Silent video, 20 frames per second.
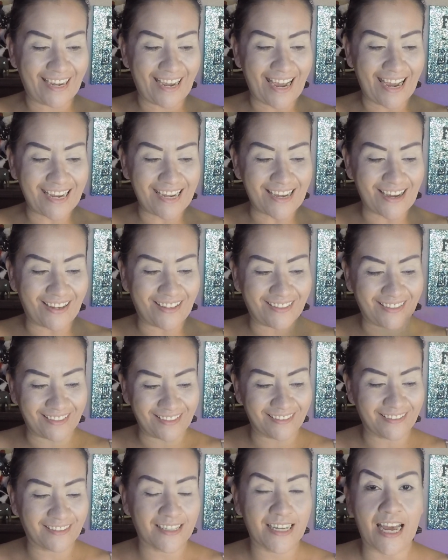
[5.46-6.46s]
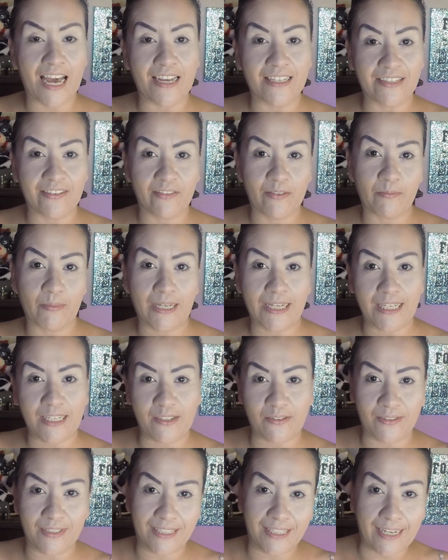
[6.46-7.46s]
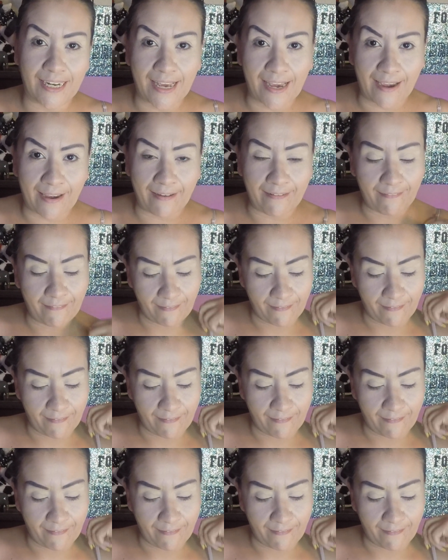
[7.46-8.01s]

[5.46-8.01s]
Hey y'all, how's everybody doing today?